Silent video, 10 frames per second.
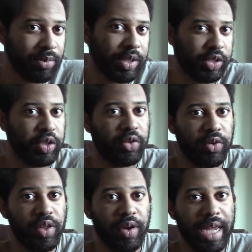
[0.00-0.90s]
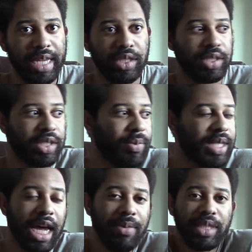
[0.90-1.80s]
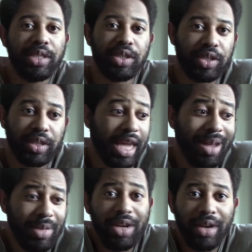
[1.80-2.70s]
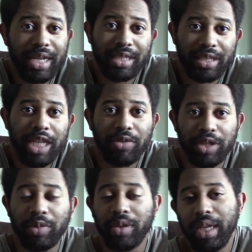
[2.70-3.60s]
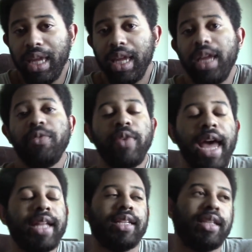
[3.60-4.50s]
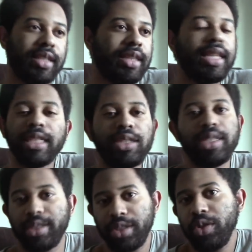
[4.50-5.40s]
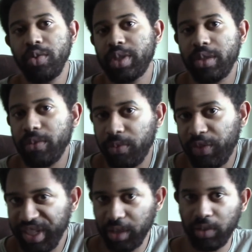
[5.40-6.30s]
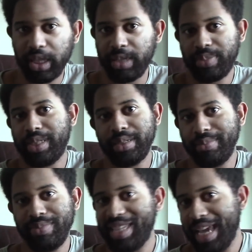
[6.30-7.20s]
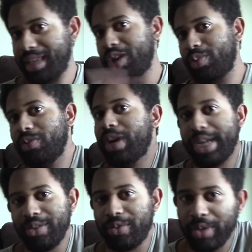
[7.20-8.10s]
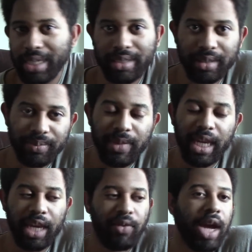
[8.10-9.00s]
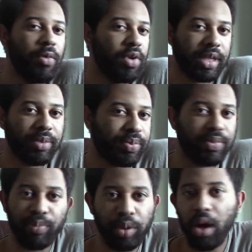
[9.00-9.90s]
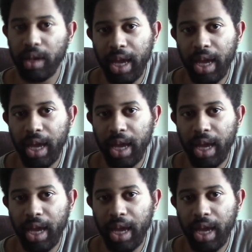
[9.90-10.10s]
mature for their age, and sometimes it's damn near indistinguishable. In fact, let's just use the video clips Danielle provided for us. If I were to block